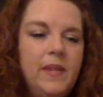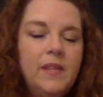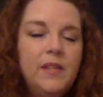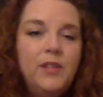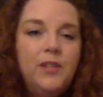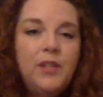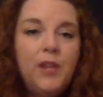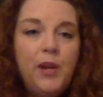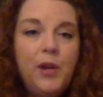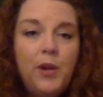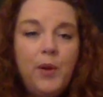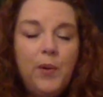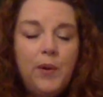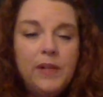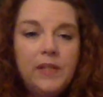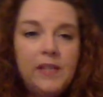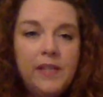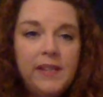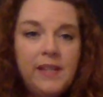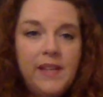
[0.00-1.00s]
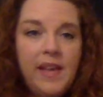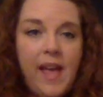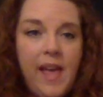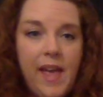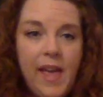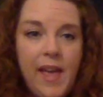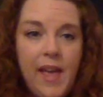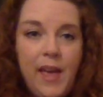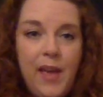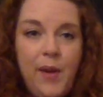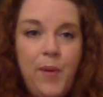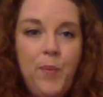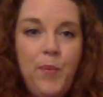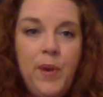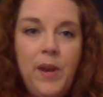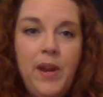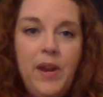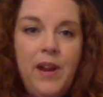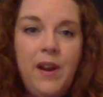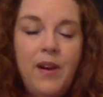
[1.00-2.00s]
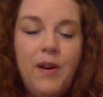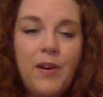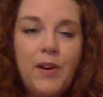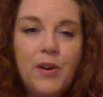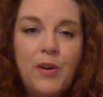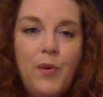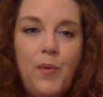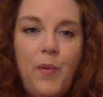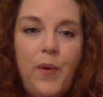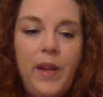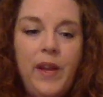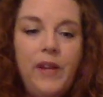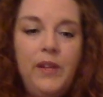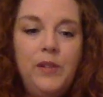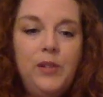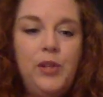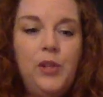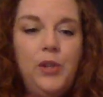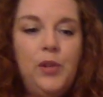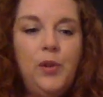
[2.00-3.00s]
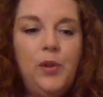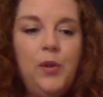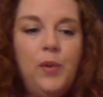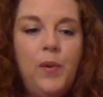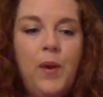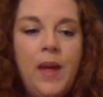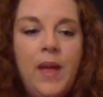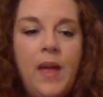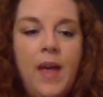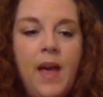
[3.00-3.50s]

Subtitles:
So today we are going to